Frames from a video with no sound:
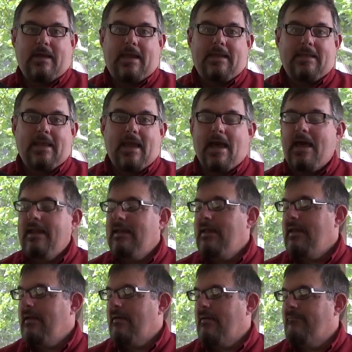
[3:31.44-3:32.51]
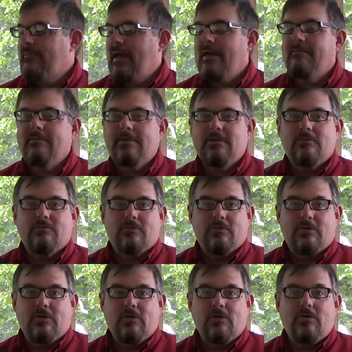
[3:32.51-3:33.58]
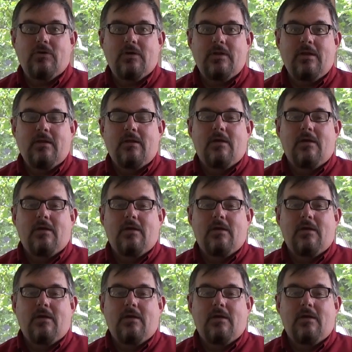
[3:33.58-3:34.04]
and the idea of having just a good